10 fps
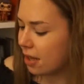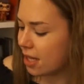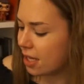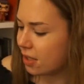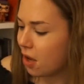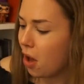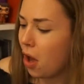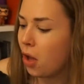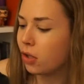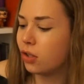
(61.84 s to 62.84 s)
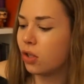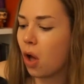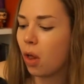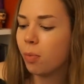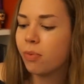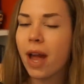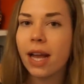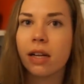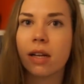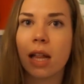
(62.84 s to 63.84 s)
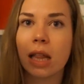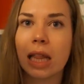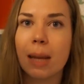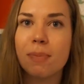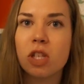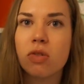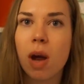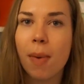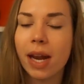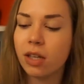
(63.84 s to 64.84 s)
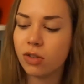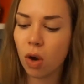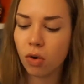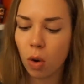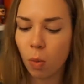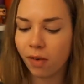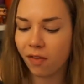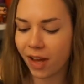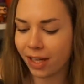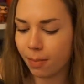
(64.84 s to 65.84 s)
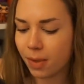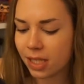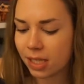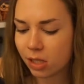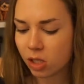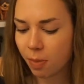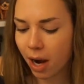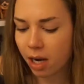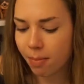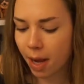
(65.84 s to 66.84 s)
this Dahlbreck lip scrub, and I don't know what fandom this is inspired